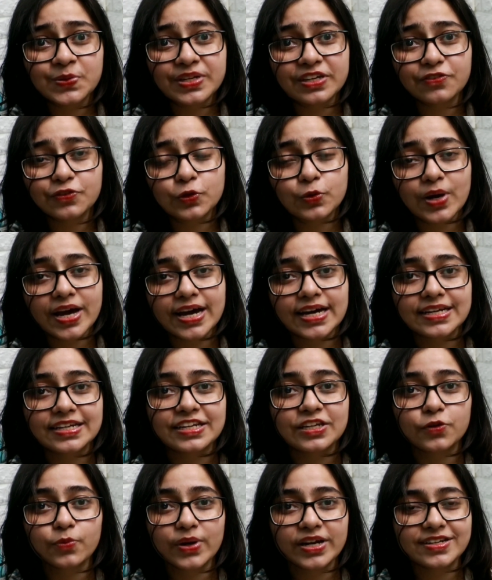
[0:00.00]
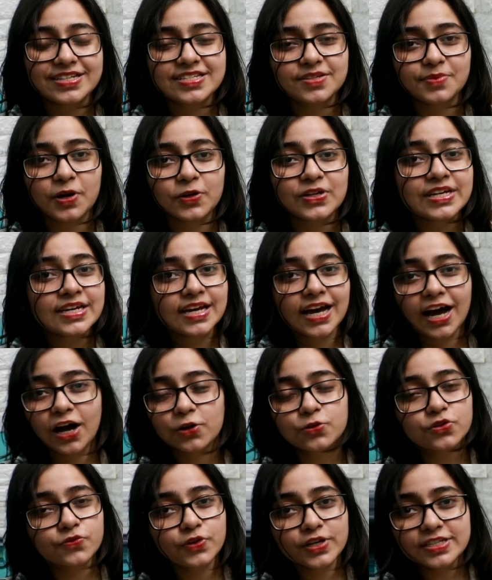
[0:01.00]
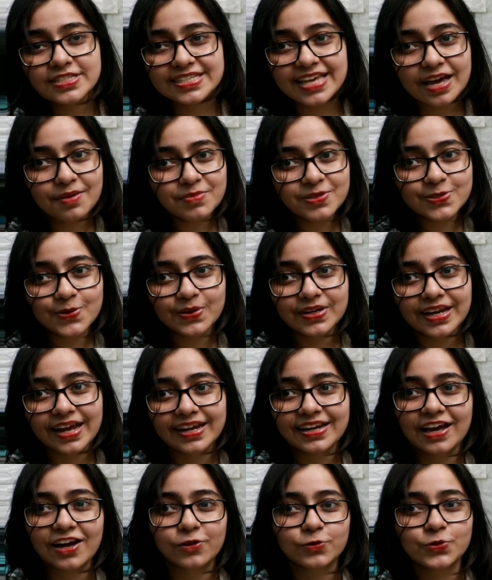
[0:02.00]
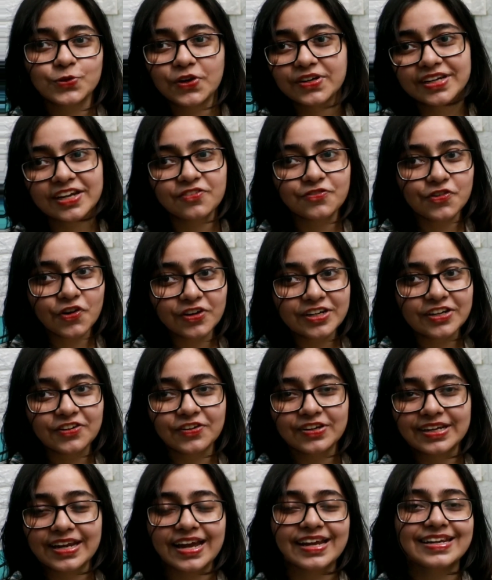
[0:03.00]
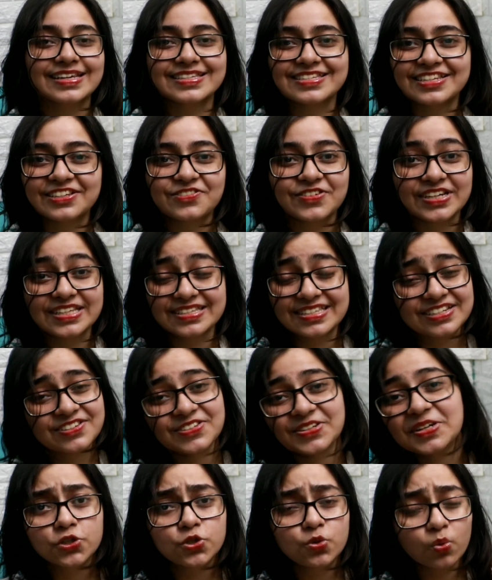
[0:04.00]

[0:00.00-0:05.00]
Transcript: If you had any queries about how to avoid scammers online, how to not get frauded online, etc., etc.